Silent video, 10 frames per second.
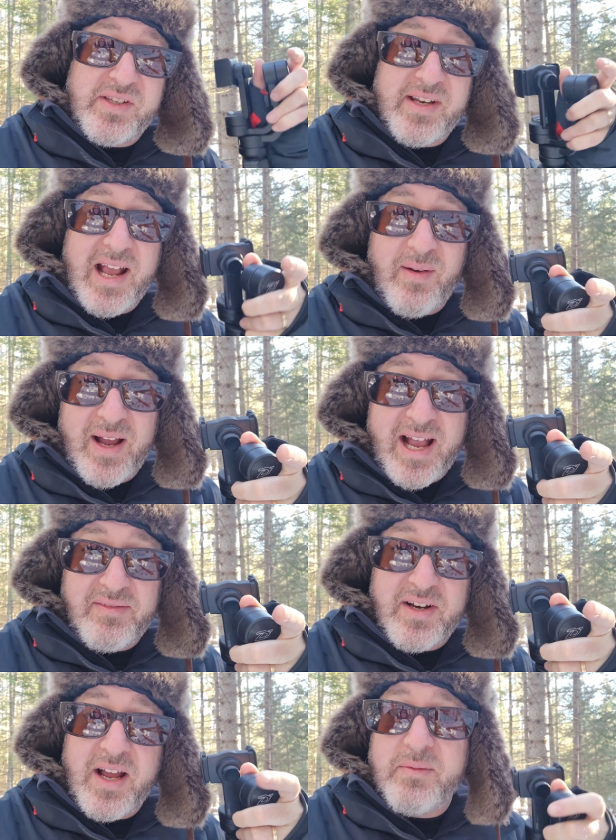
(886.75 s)
So now I
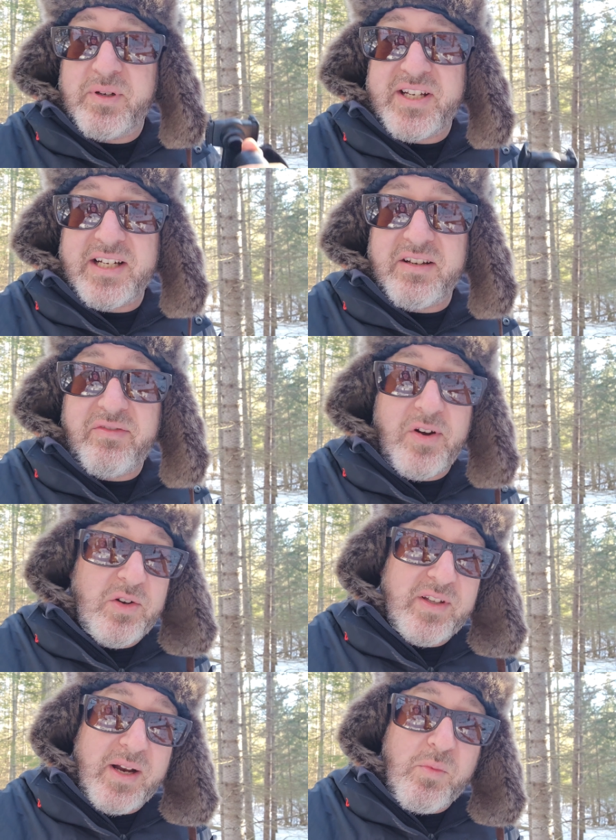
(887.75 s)
have an unprotected
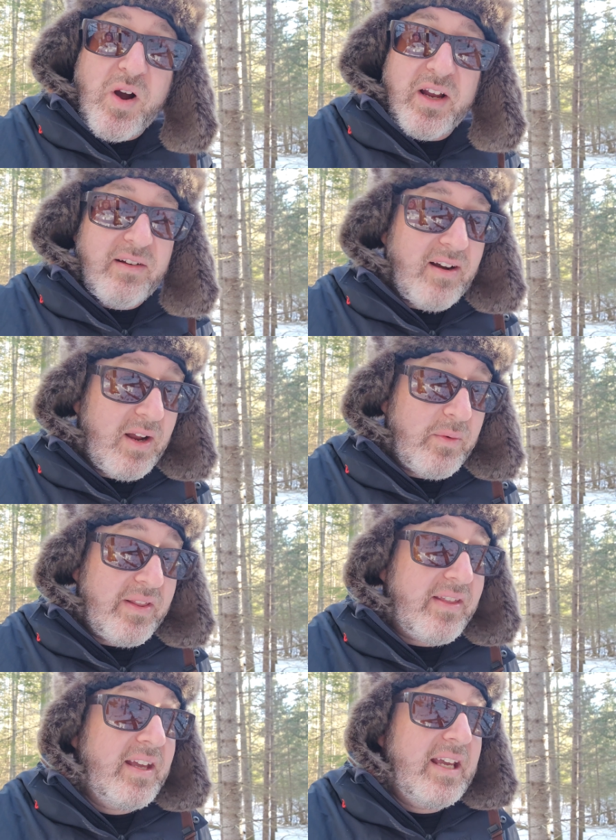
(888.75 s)
phone that I'm walking around with.